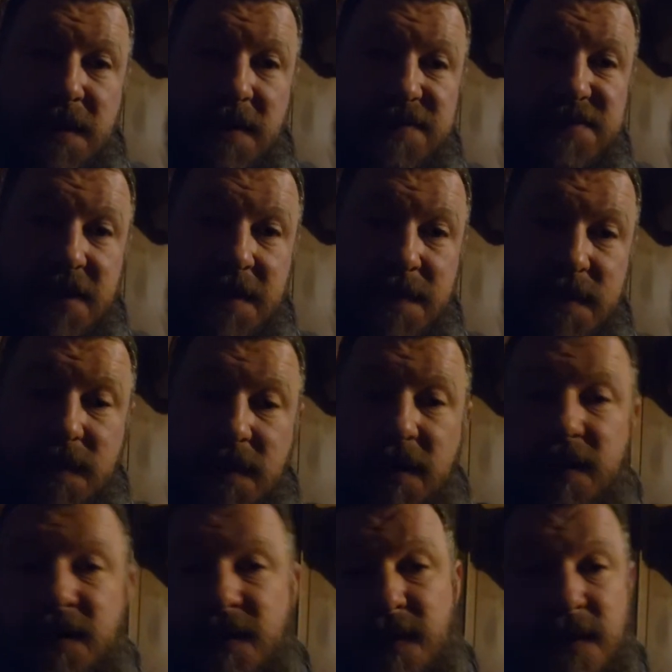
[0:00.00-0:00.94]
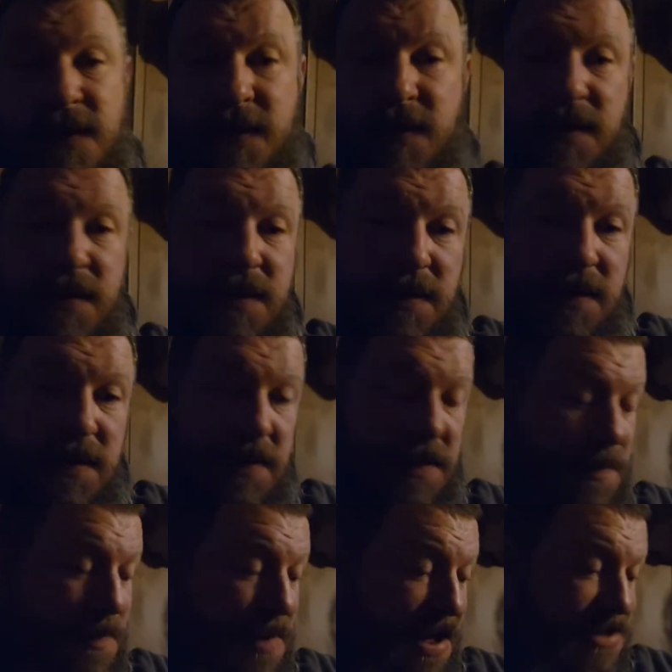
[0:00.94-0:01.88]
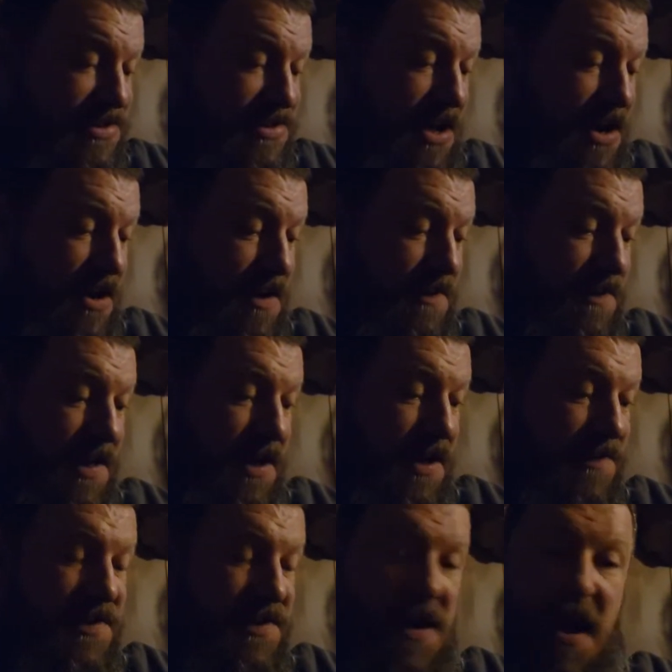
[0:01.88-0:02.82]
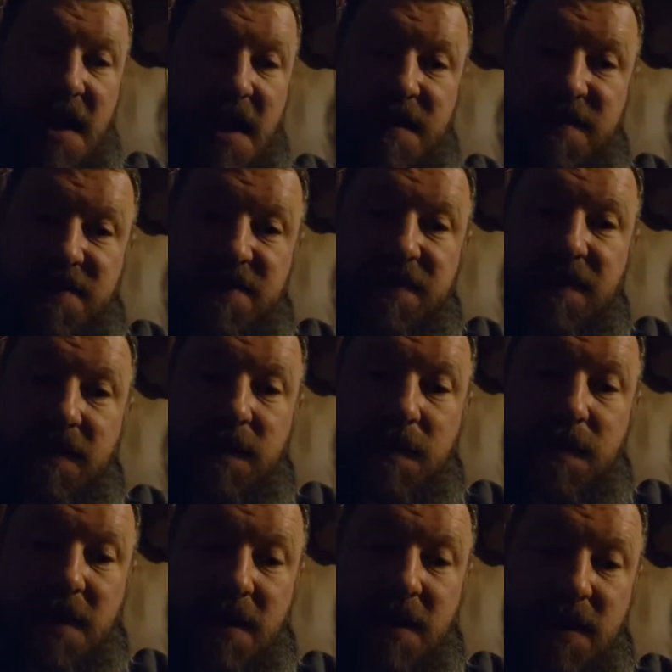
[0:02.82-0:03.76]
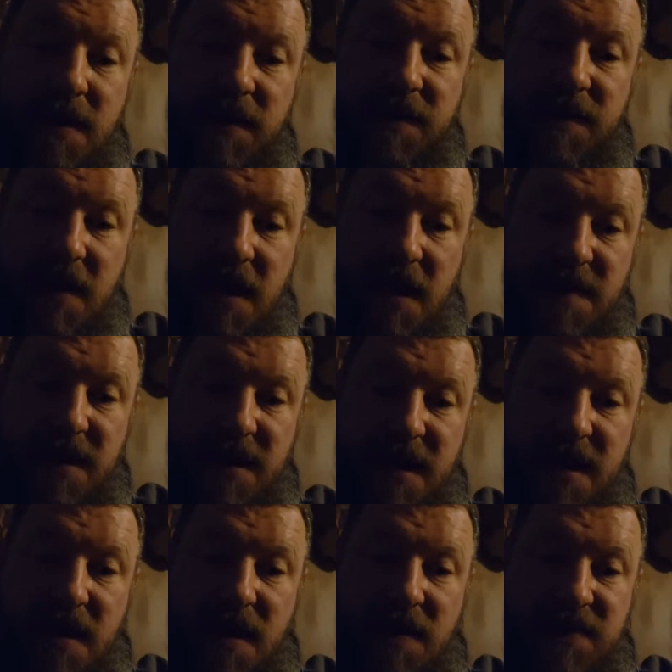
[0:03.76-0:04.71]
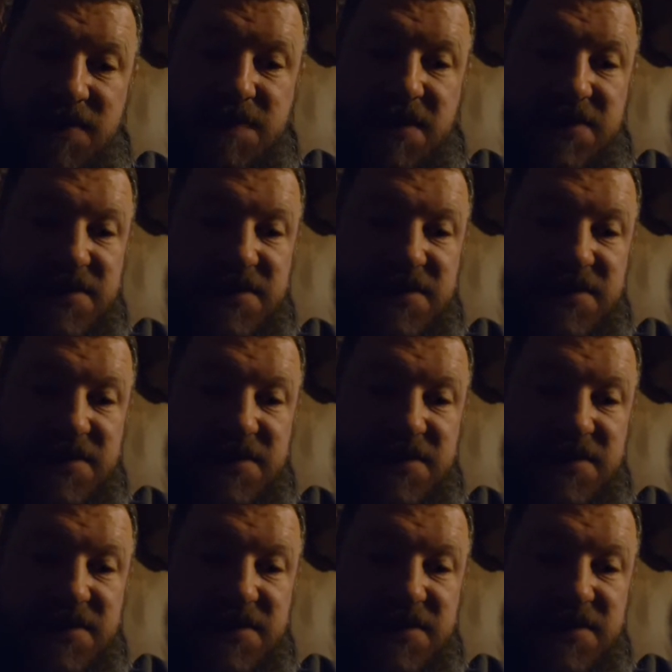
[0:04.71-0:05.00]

seem to work the best out of everything I've tried. You're just in the weather all the time. You can't haul as much